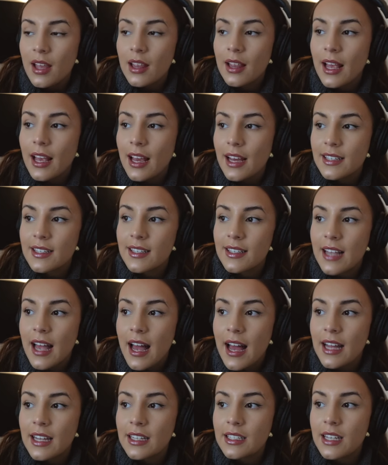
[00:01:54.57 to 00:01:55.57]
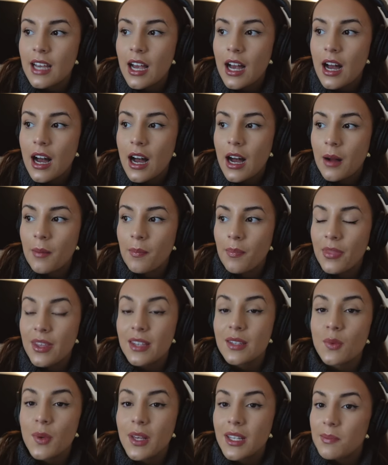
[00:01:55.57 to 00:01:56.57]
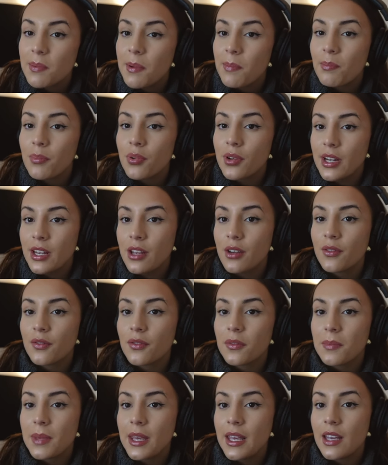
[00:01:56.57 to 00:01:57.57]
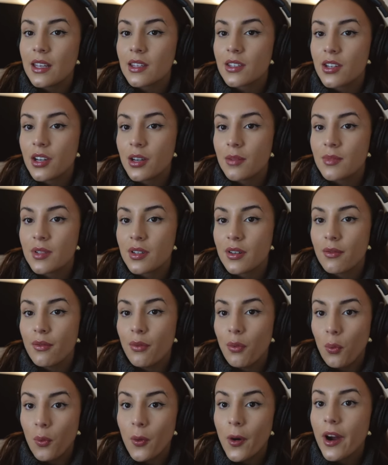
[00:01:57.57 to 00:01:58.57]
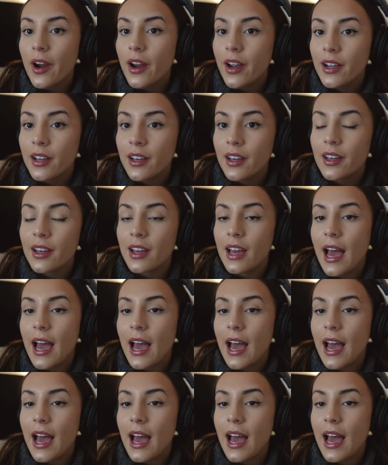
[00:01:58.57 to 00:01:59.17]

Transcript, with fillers: Like I said, um, this week's been pretty good for me in terms of work